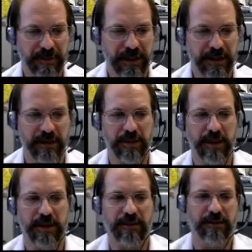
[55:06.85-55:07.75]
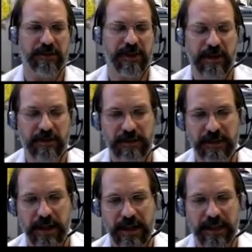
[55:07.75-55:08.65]
into the blood from cells
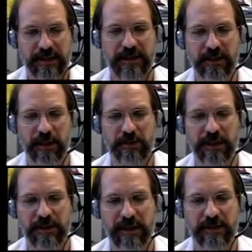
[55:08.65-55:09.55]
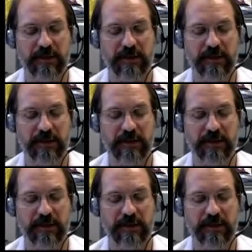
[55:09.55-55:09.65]
and gets into red blood cells,